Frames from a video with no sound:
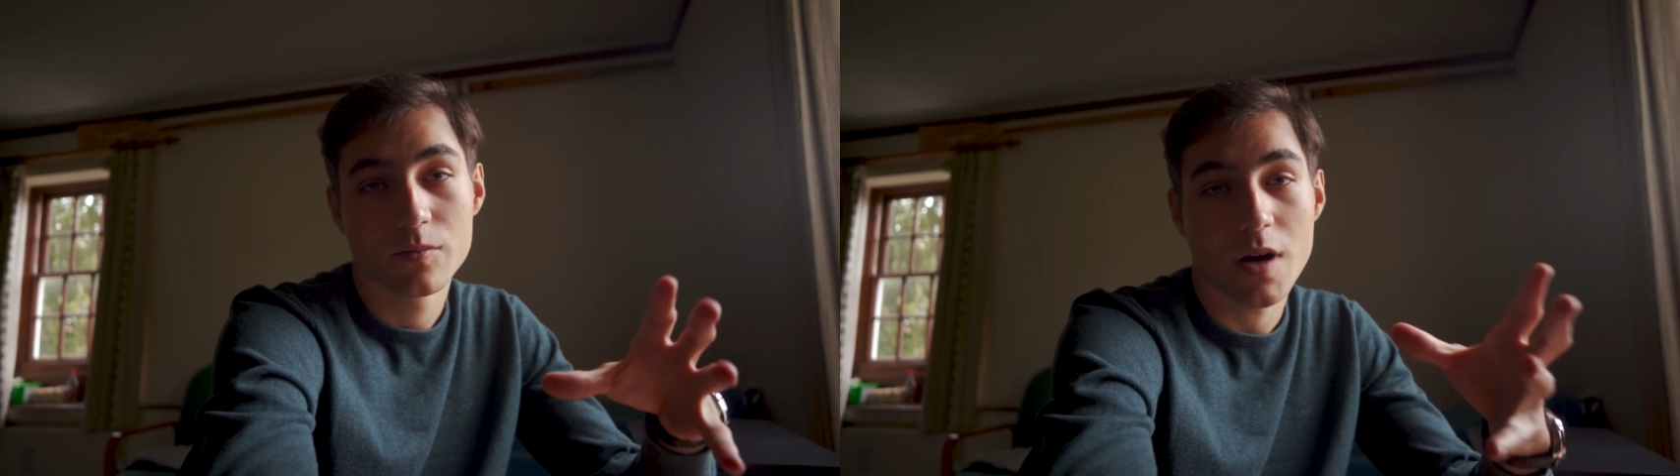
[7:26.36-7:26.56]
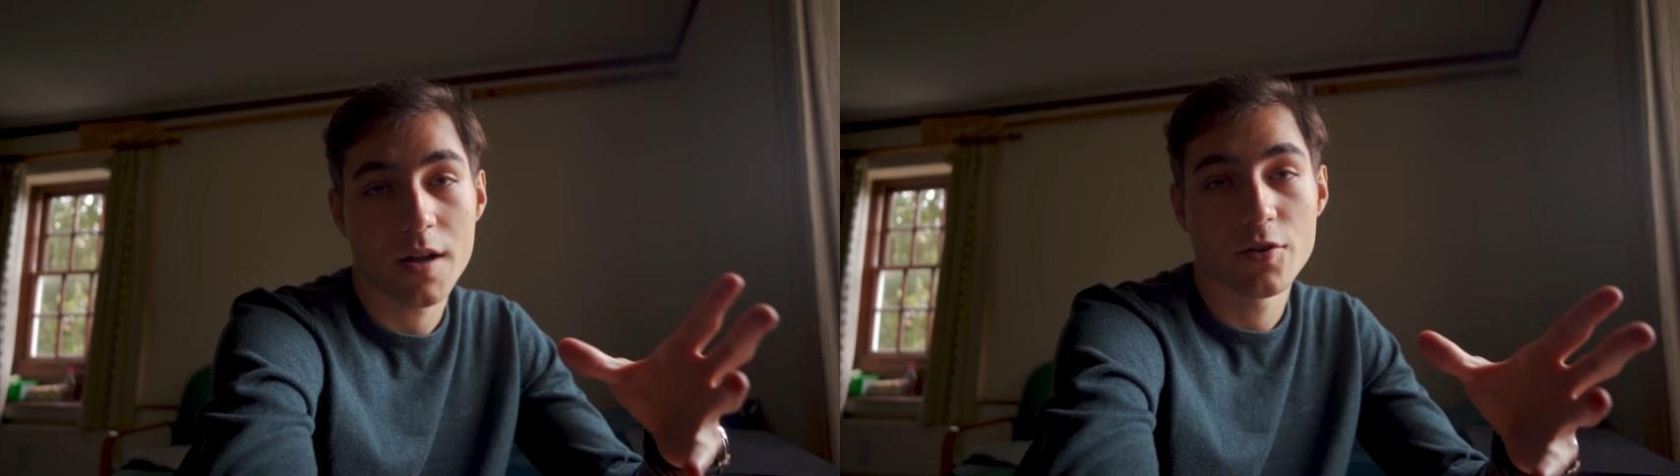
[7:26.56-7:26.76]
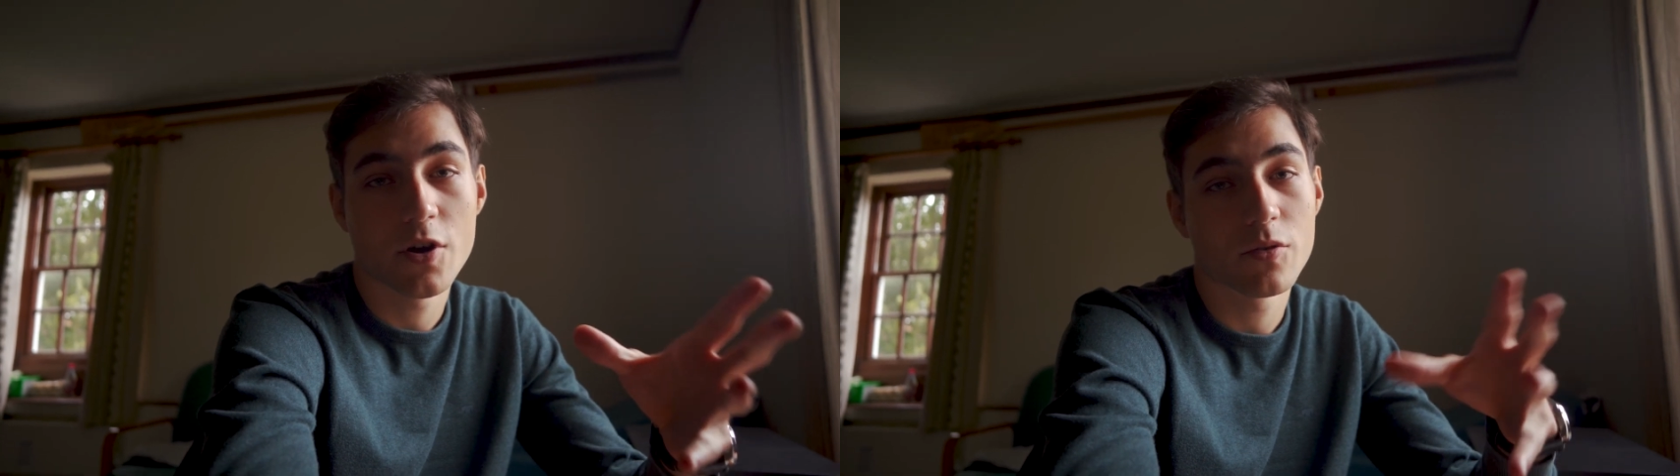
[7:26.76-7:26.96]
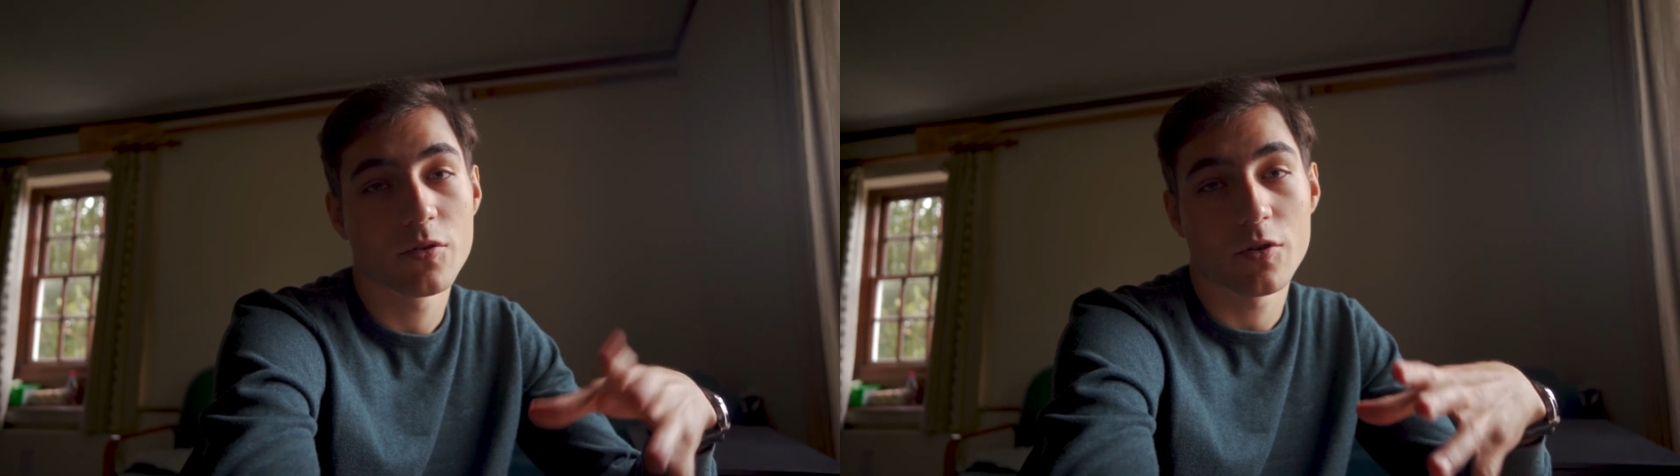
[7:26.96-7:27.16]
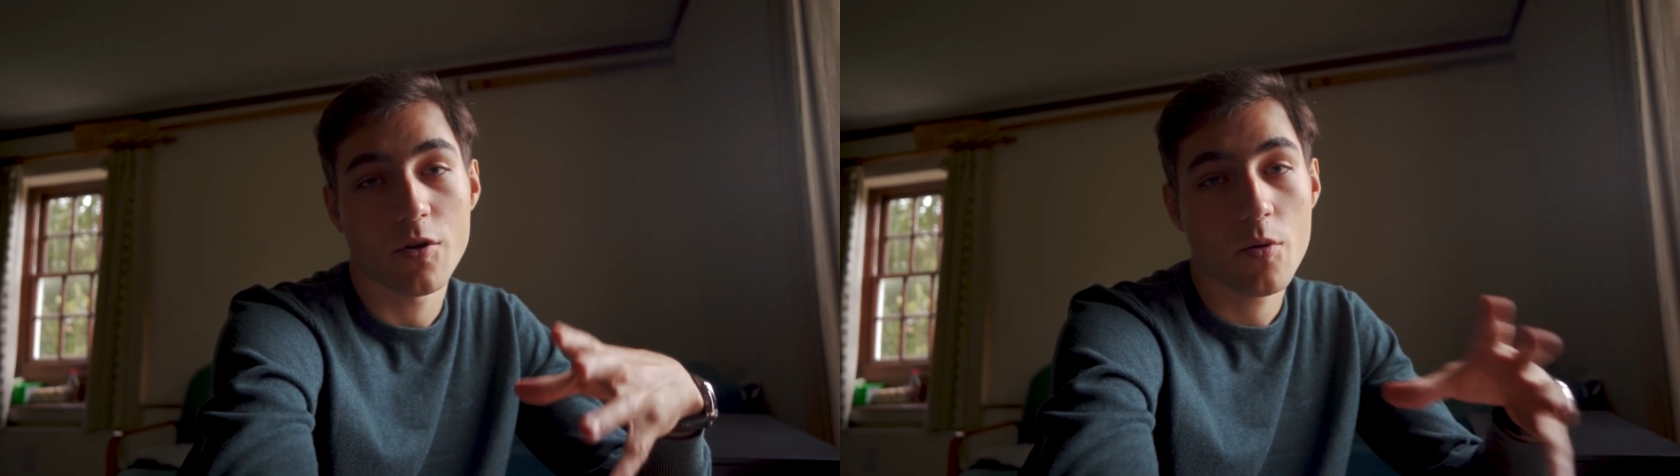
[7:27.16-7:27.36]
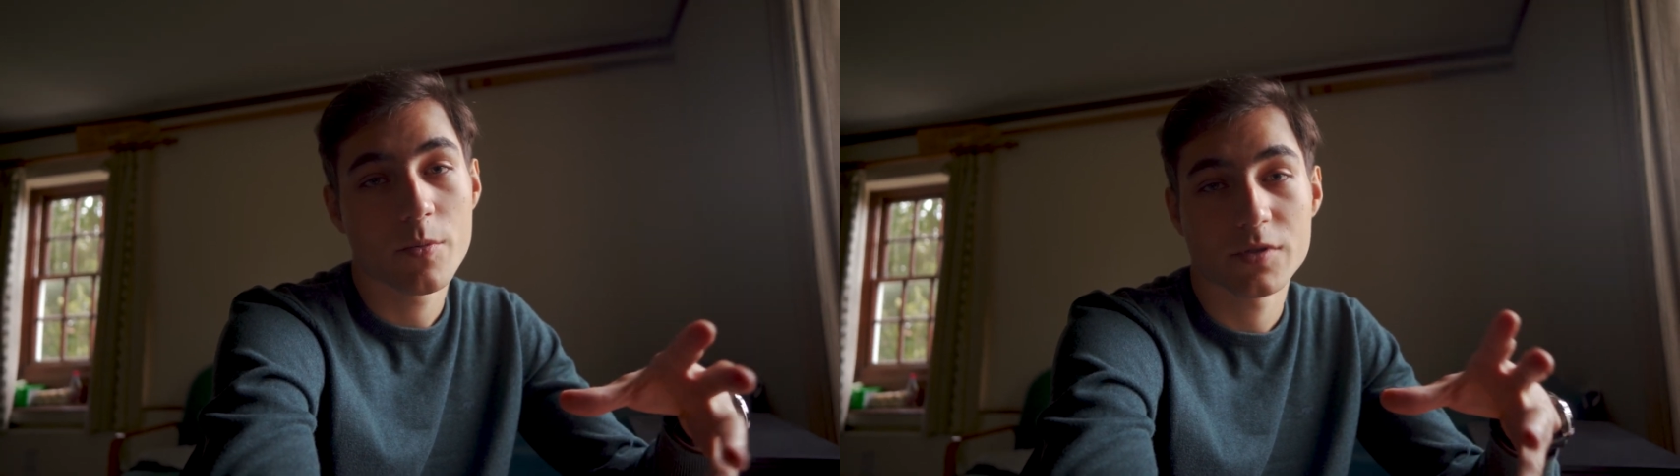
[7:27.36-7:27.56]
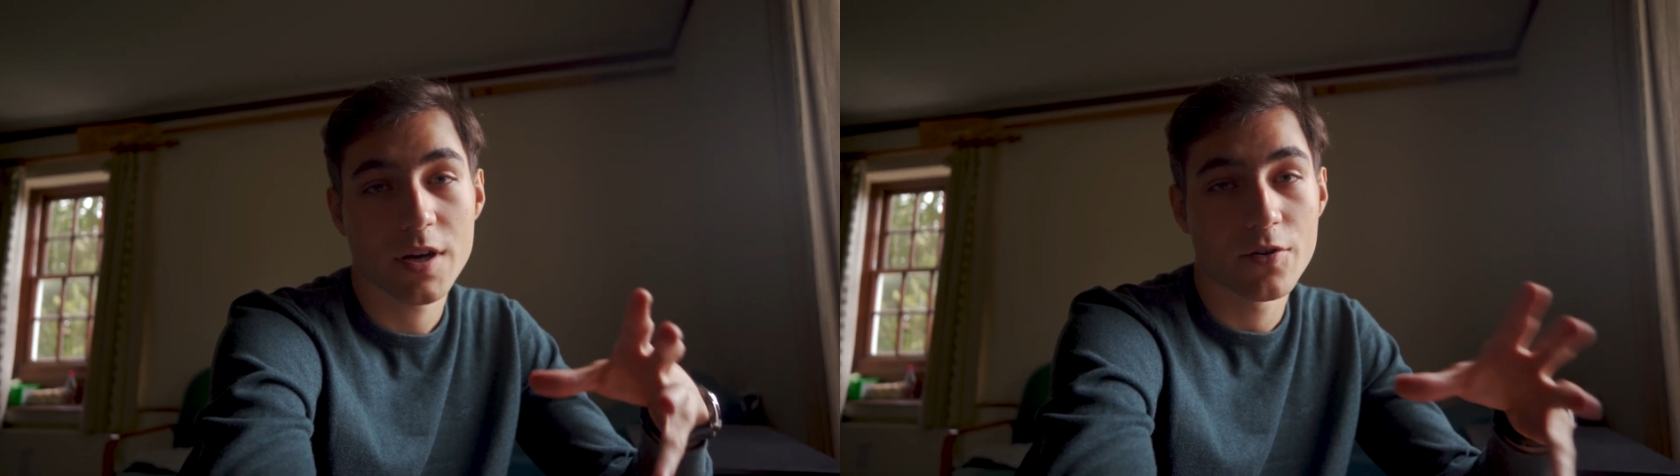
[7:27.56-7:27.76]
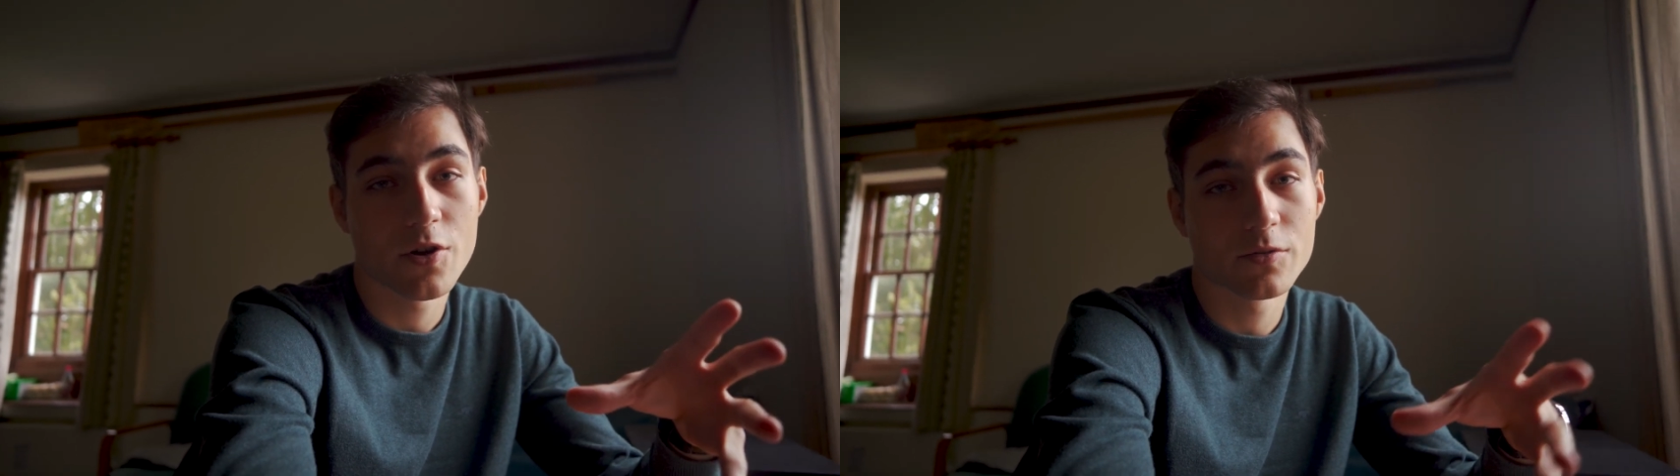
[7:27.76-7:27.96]
unknown or almost
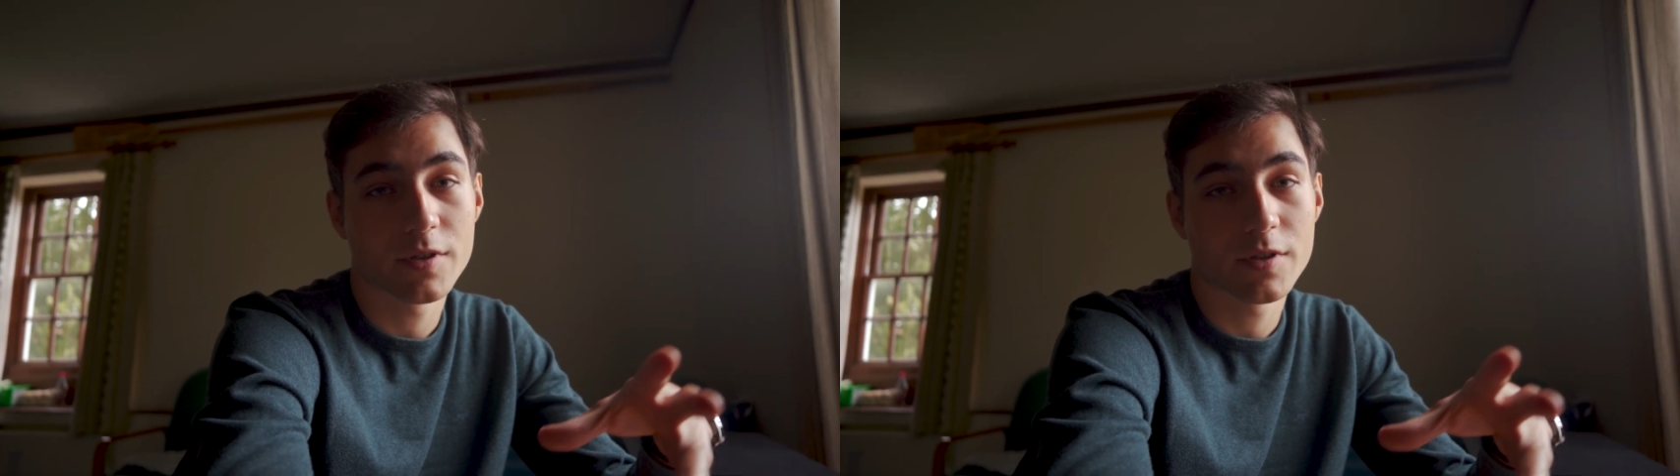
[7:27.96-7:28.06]
unknown